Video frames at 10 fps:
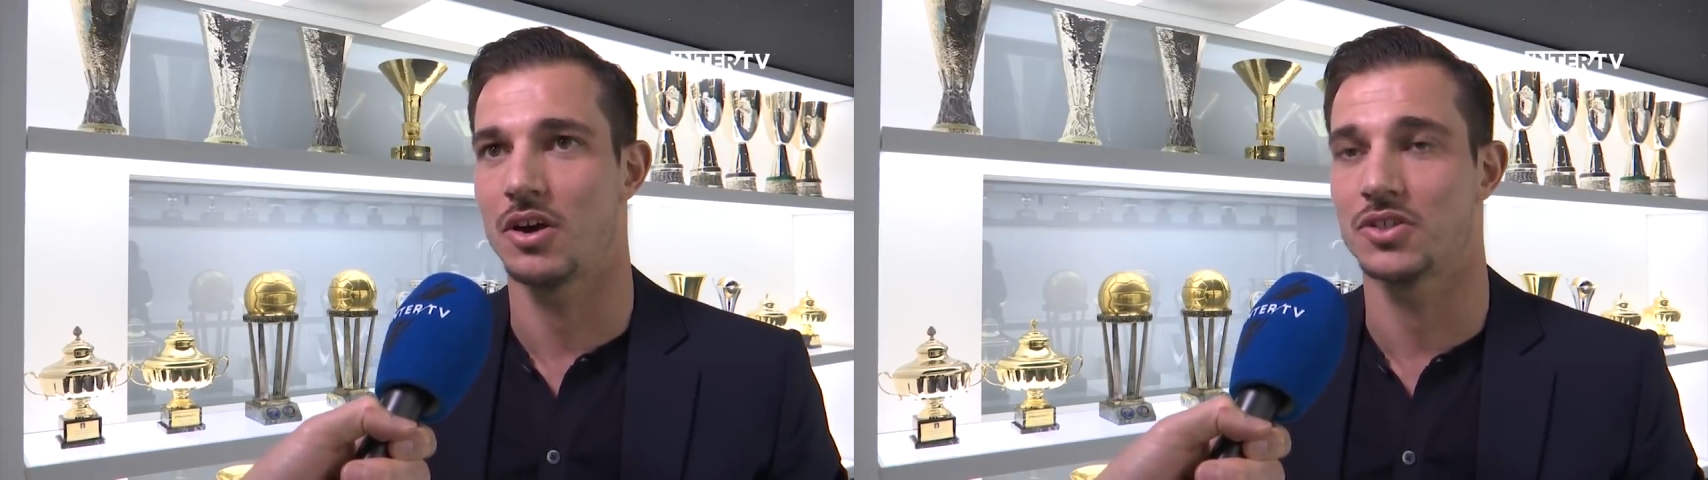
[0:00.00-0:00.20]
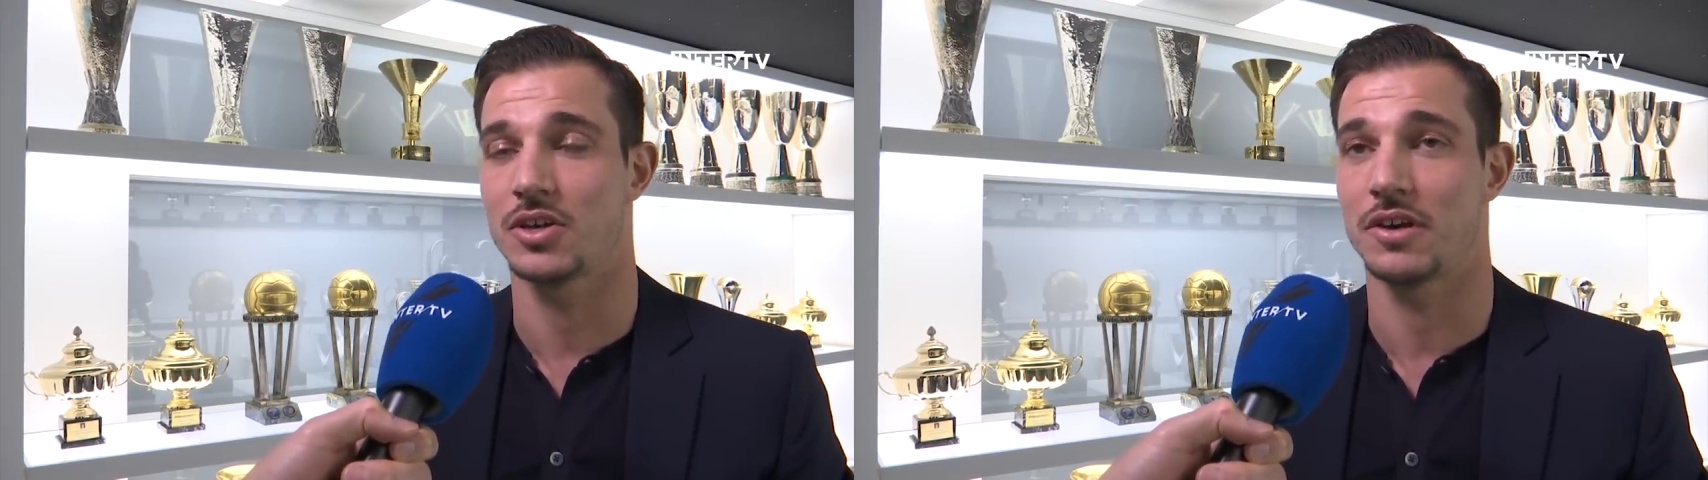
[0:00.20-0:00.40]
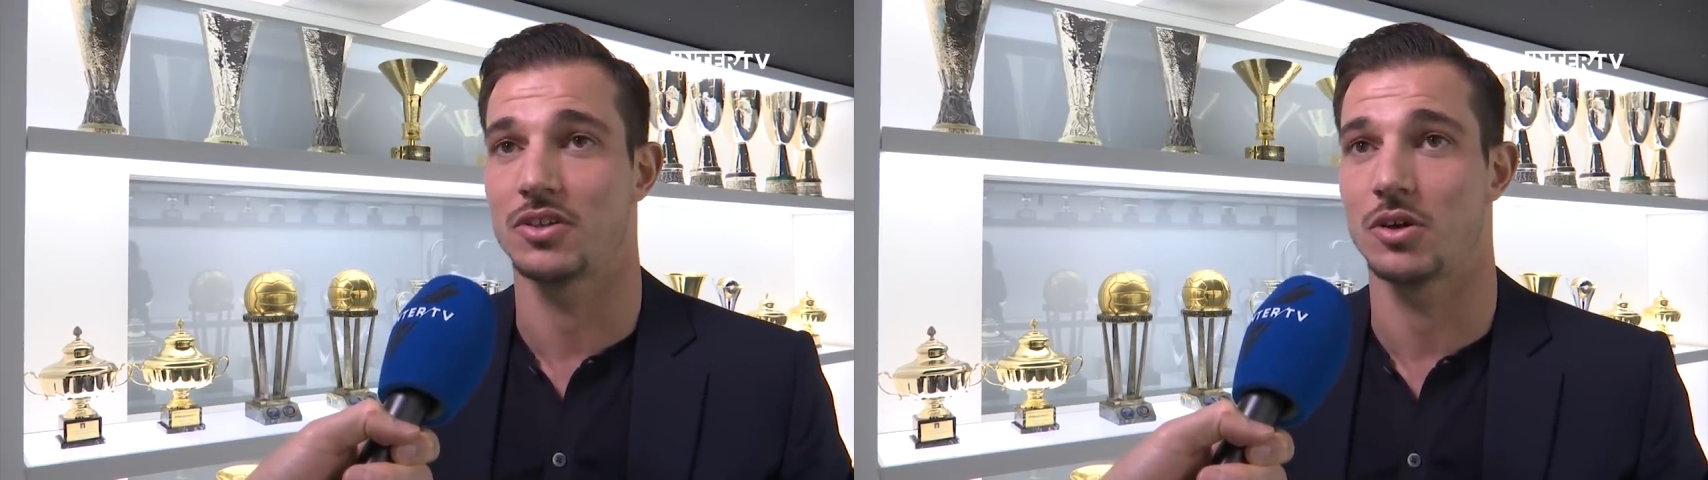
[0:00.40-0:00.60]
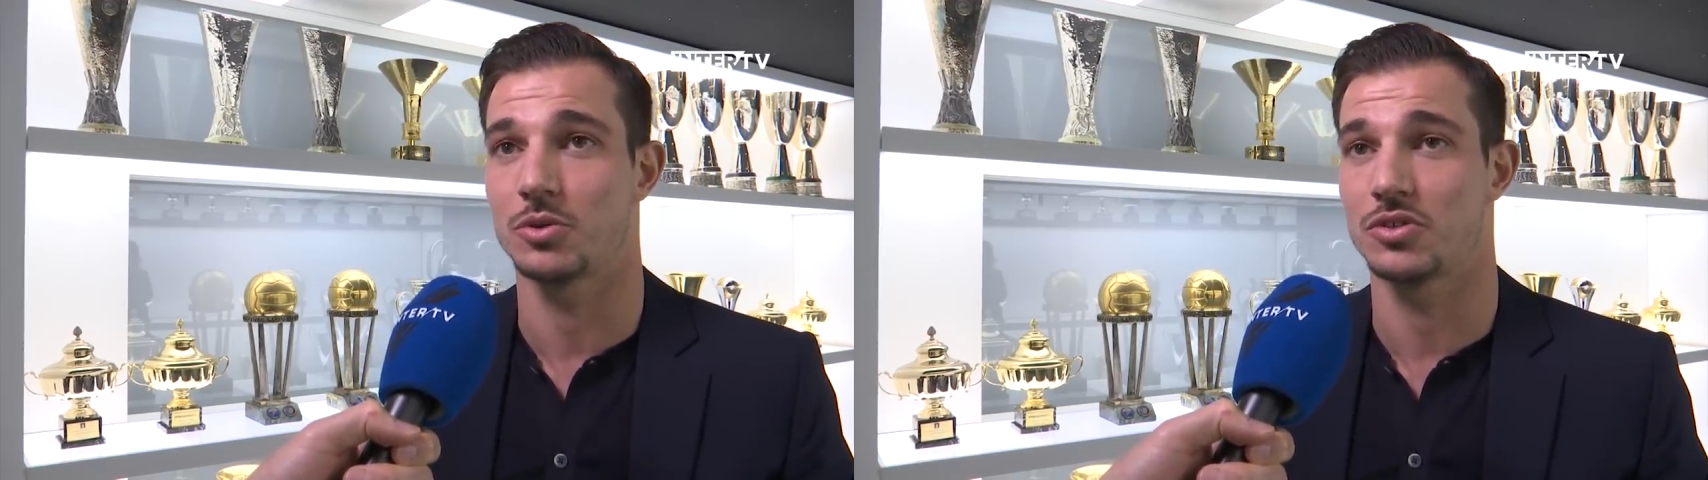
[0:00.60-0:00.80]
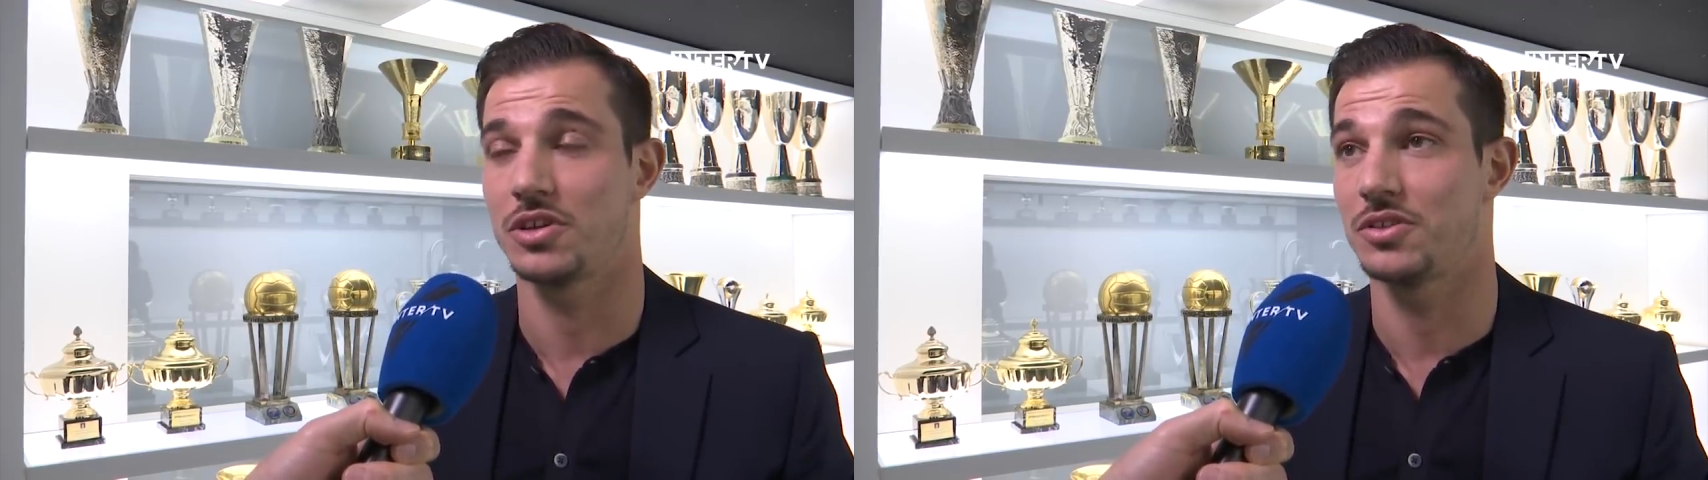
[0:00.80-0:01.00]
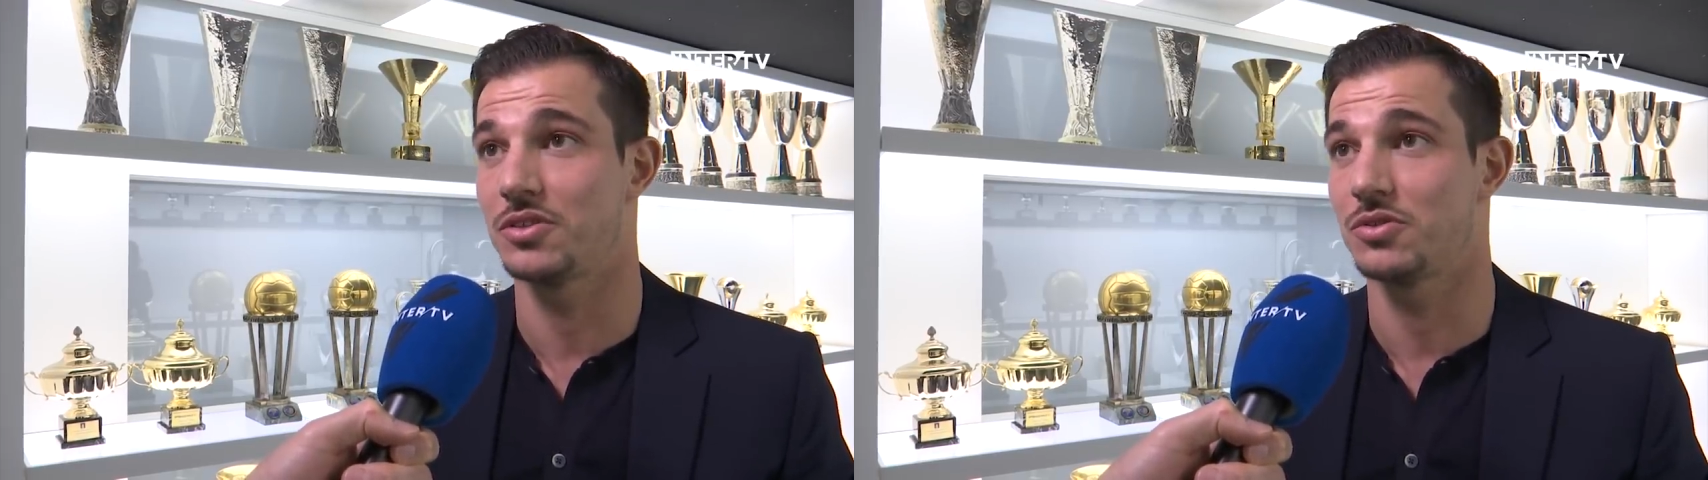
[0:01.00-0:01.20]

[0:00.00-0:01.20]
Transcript: I also had the opportunity